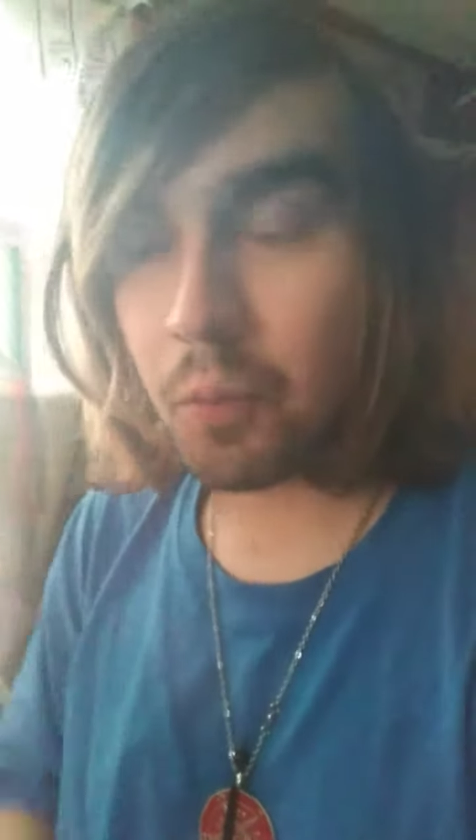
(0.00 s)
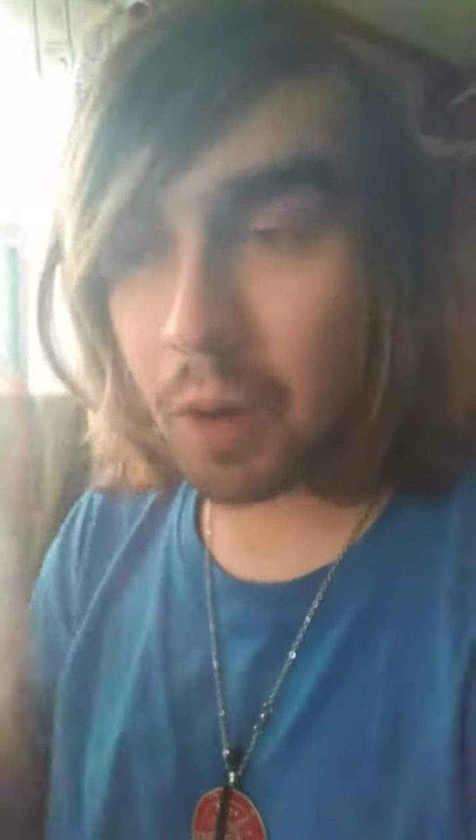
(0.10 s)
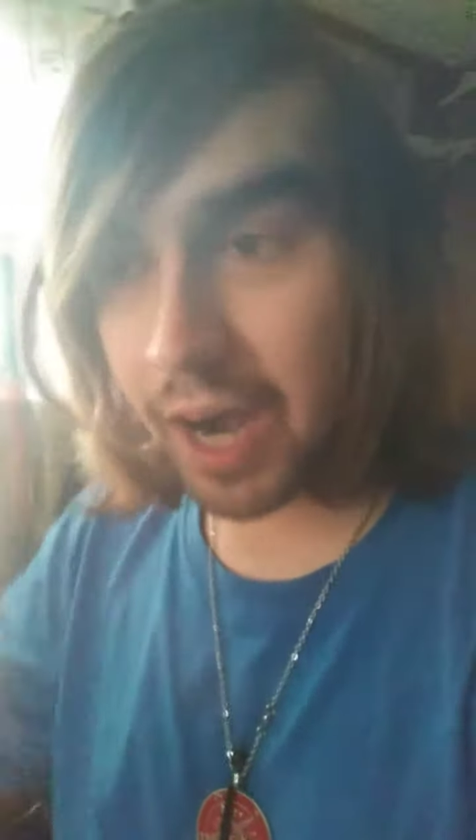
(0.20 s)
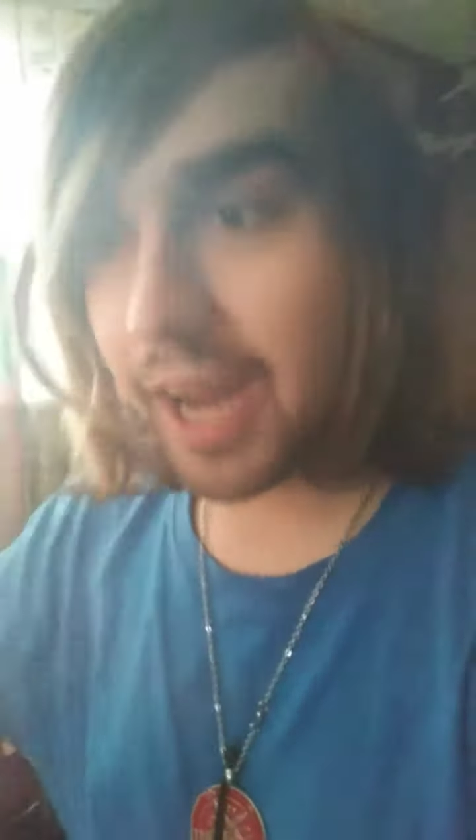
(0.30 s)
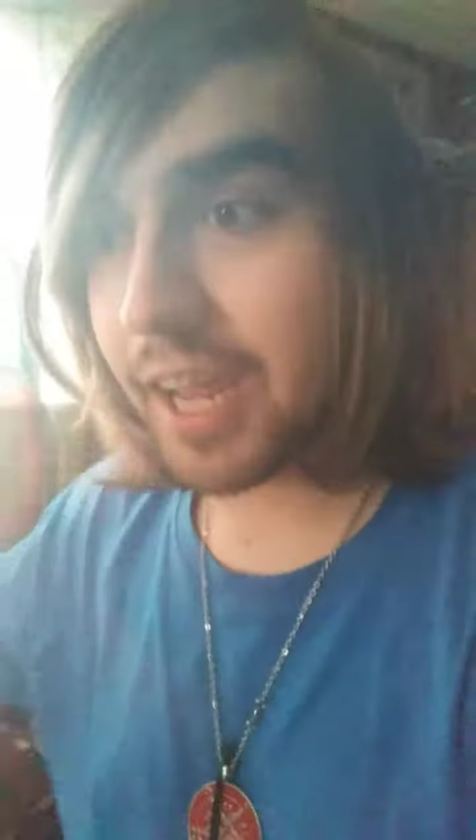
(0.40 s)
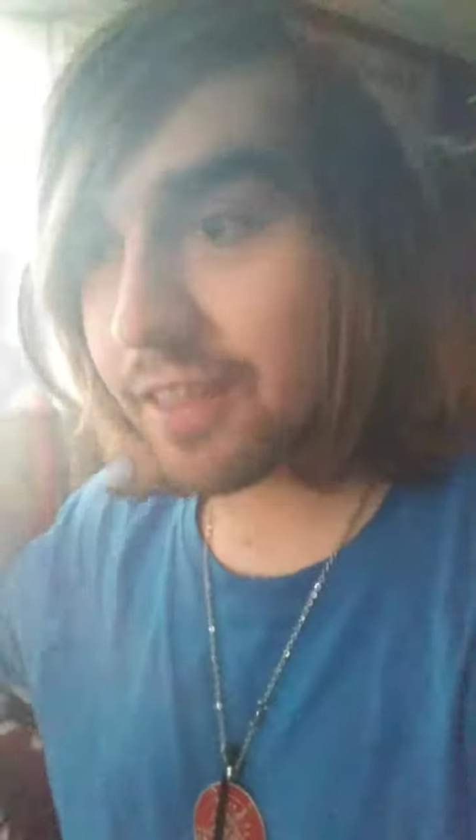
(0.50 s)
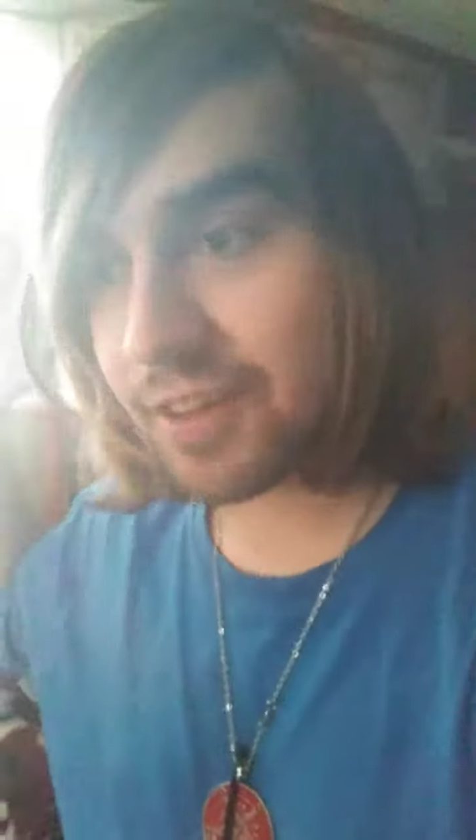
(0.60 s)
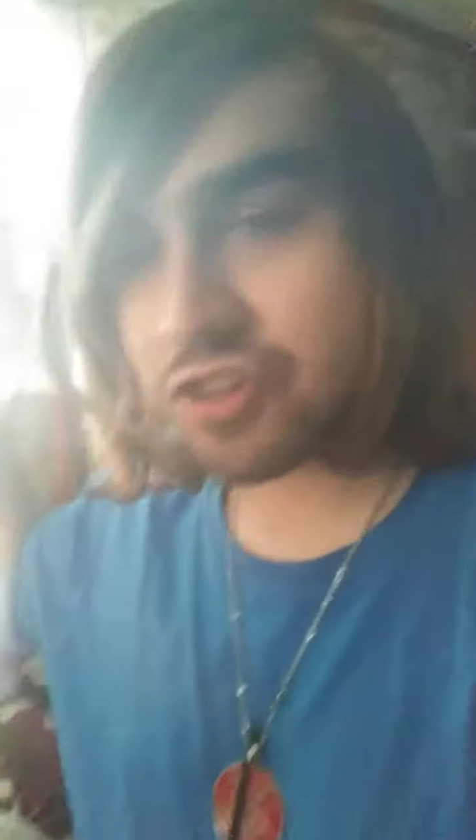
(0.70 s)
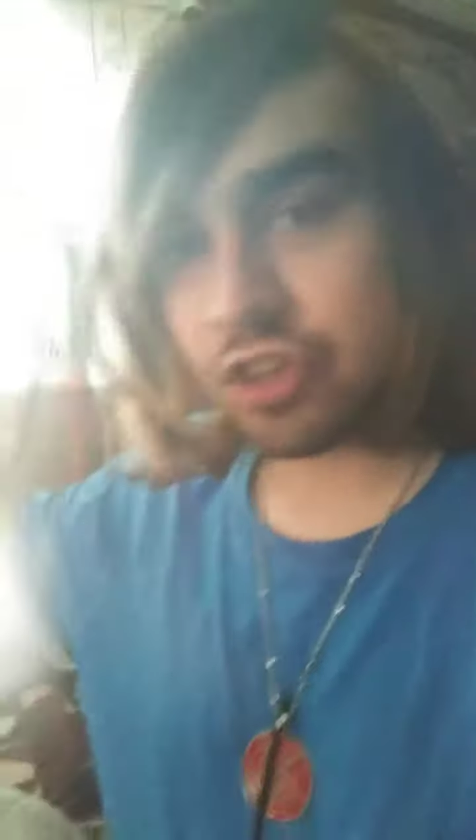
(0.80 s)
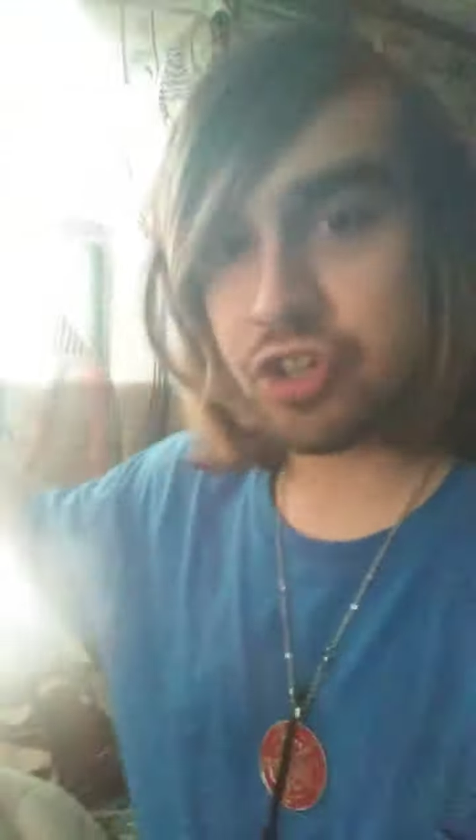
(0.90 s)
Why
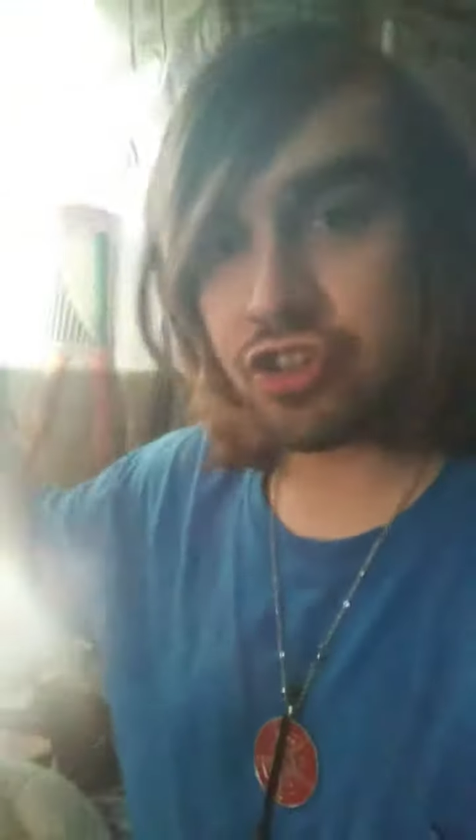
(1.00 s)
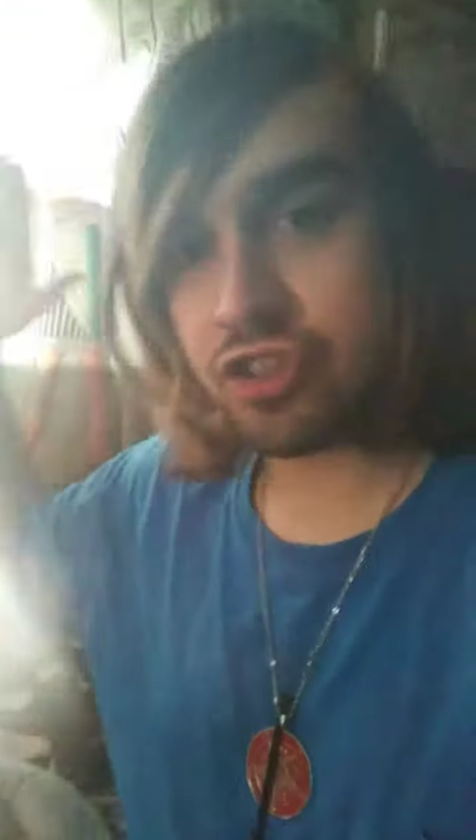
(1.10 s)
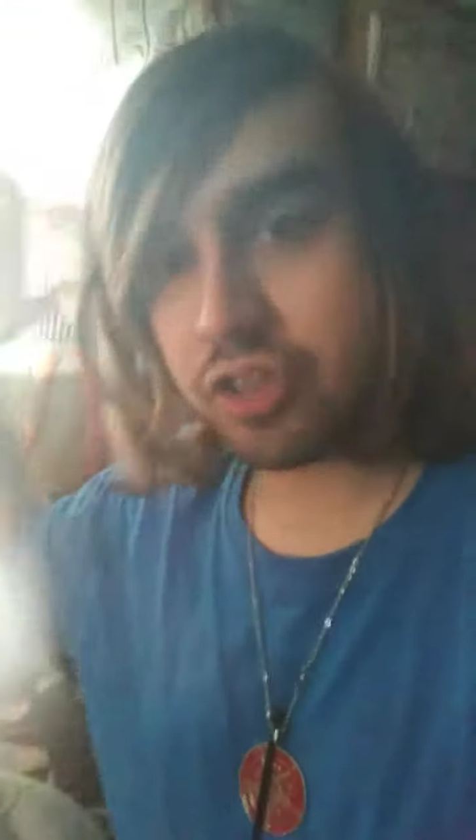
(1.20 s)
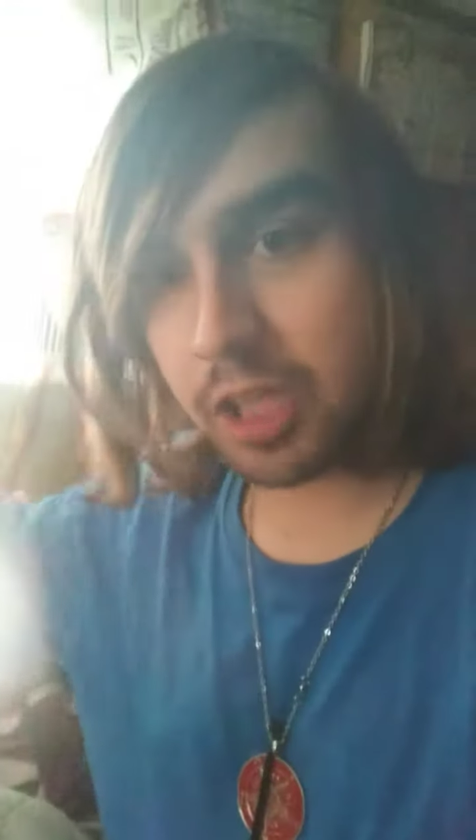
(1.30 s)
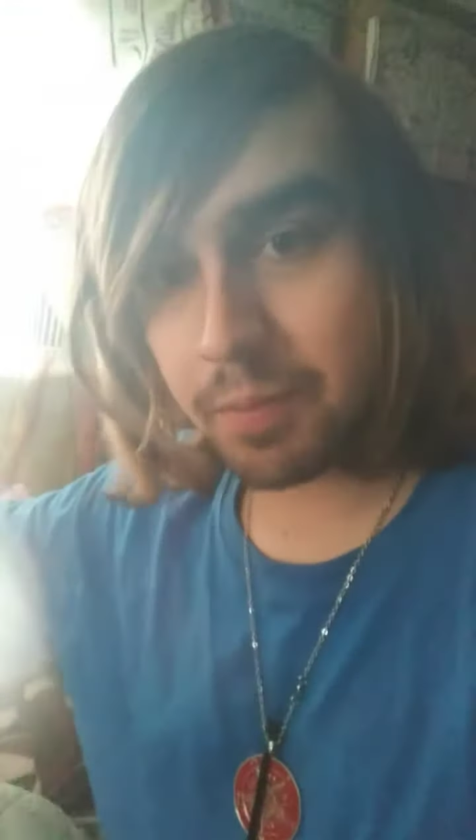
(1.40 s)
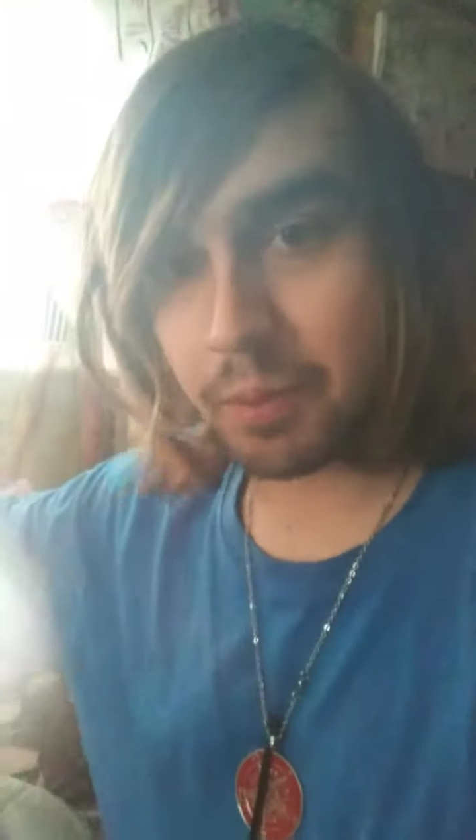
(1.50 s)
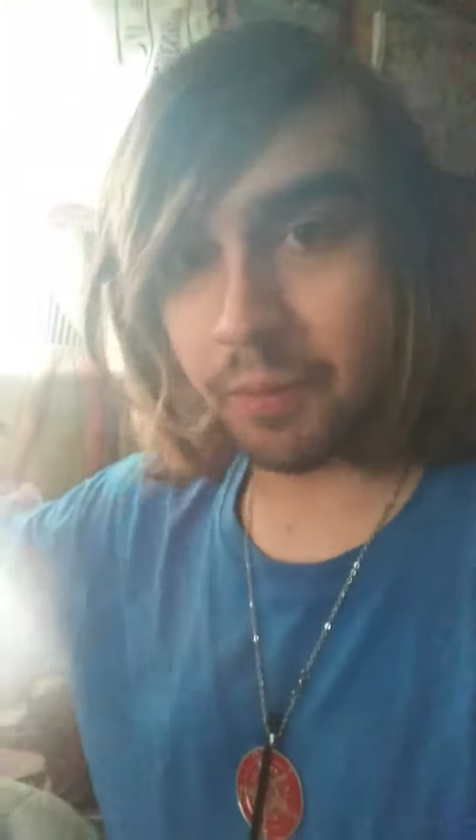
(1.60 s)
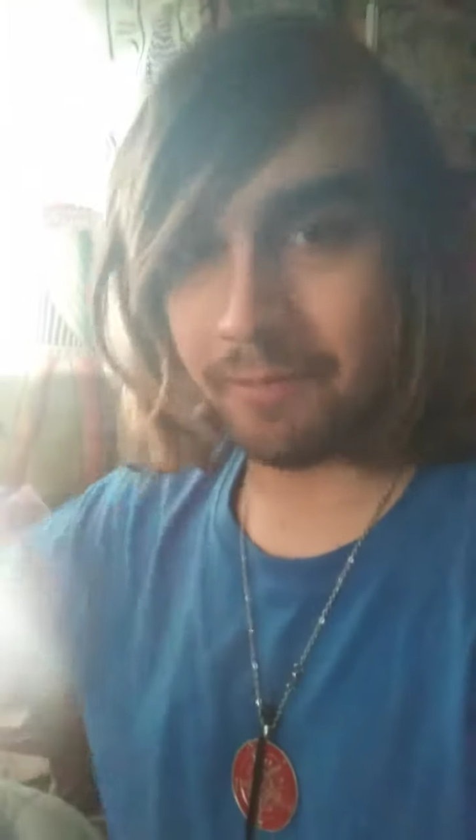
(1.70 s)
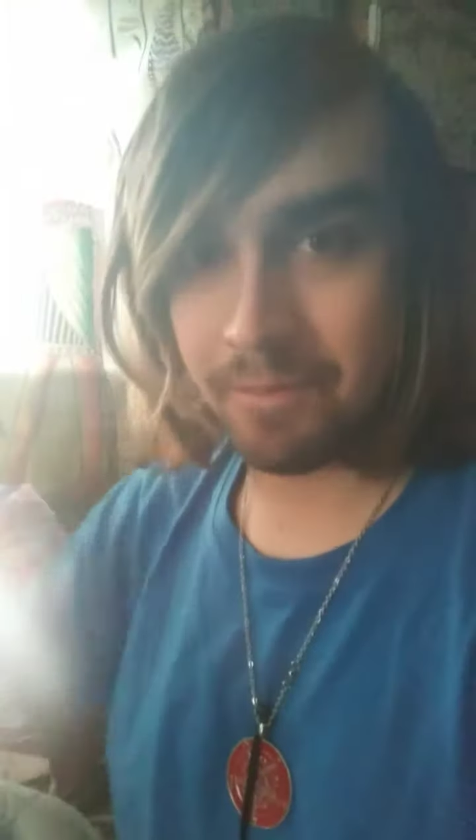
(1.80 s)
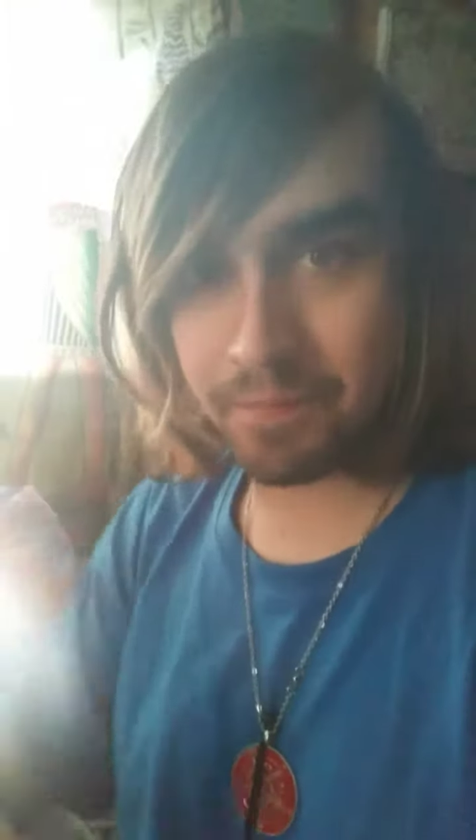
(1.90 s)
the church is liberal.